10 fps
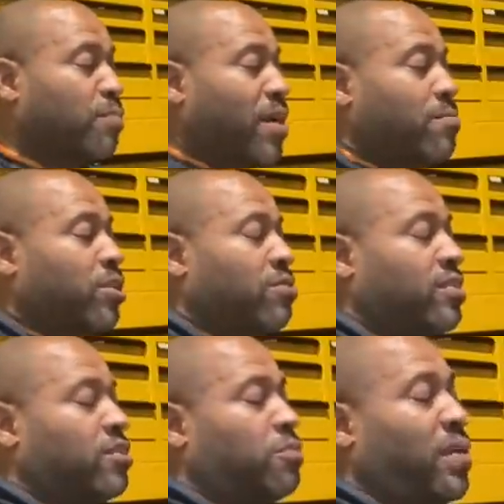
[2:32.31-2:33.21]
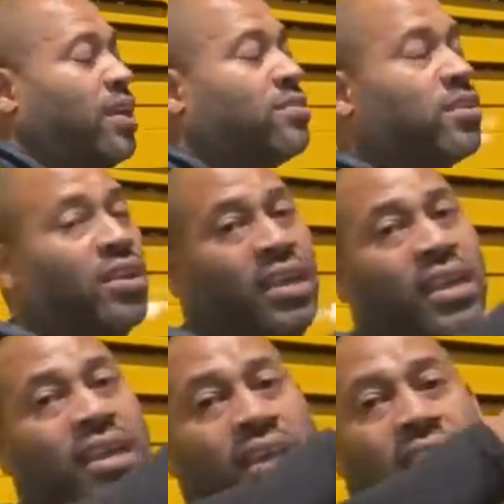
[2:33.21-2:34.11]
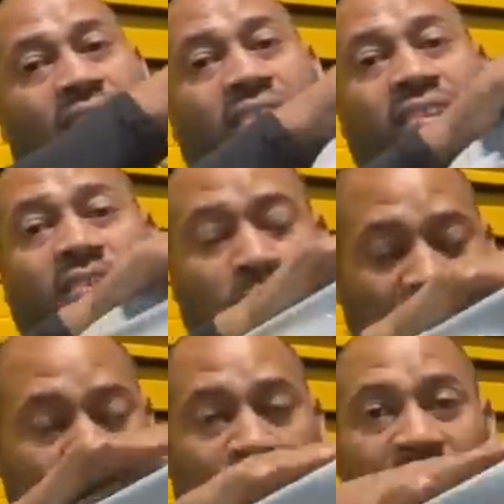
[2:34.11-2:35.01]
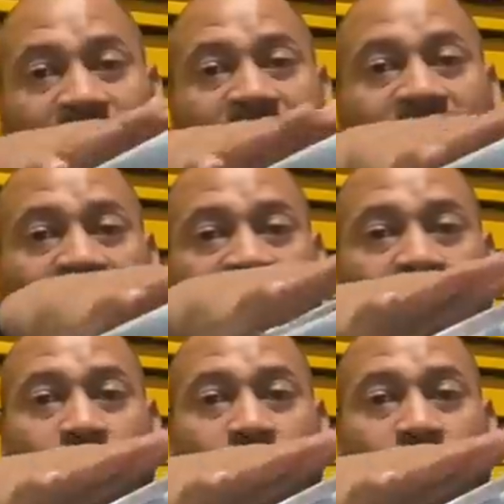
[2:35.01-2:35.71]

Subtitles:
The problem with using a spacer is the speaker then sits